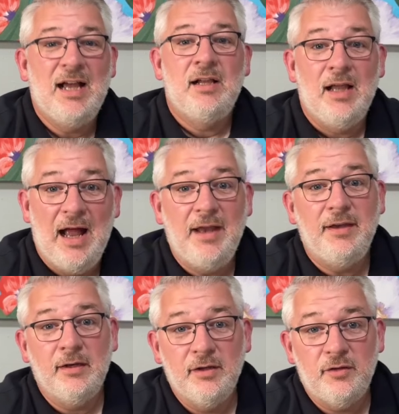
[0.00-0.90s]
I
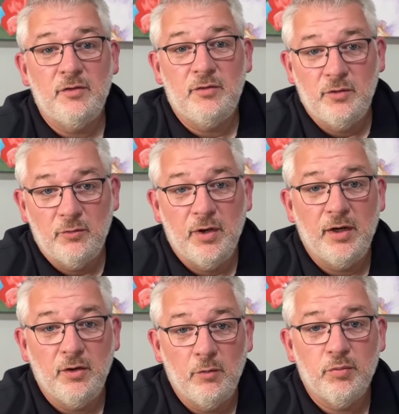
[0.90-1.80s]
did listen to the
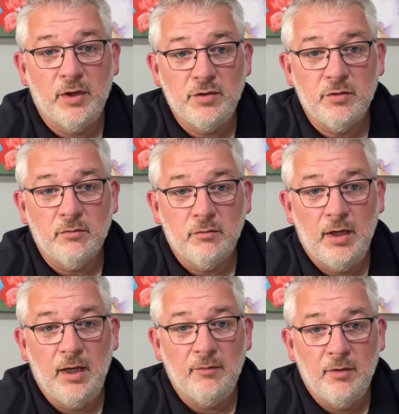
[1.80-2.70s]
radio preacher,
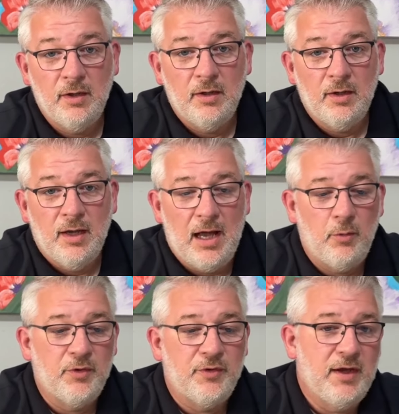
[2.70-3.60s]
and I
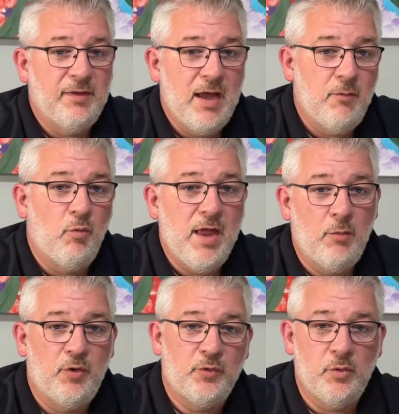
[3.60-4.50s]
will say that that
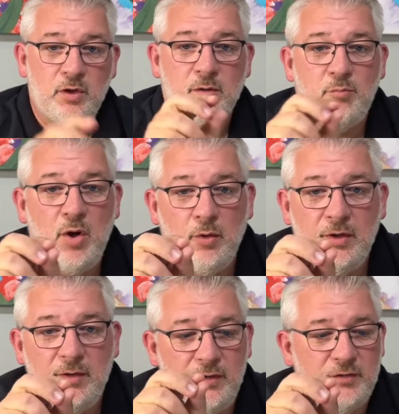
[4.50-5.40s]
was one
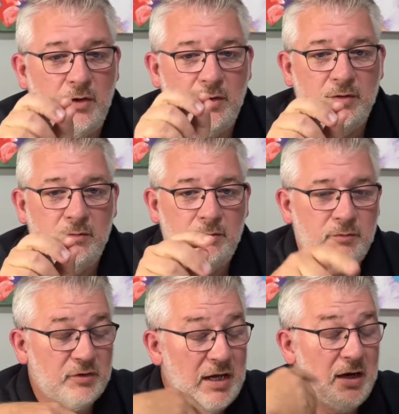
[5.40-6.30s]
component that started
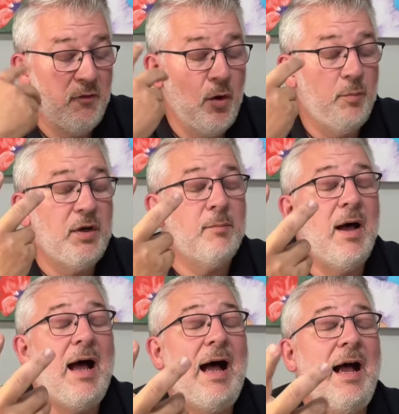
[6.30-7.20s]
kind of opening my
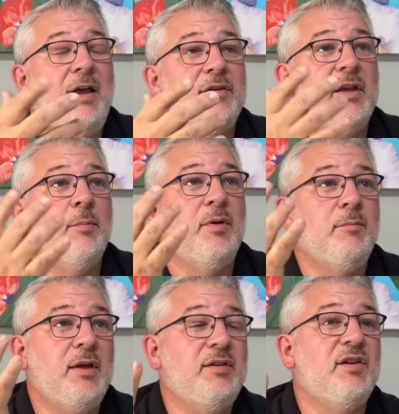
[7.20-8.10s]
eyes and helping
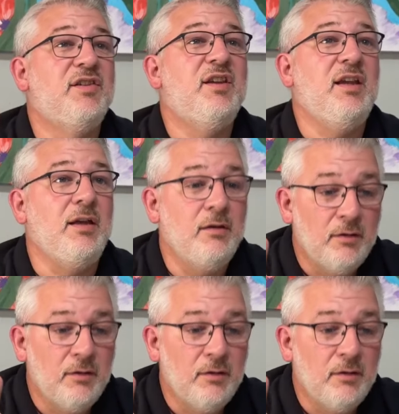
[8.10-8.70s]
me to see.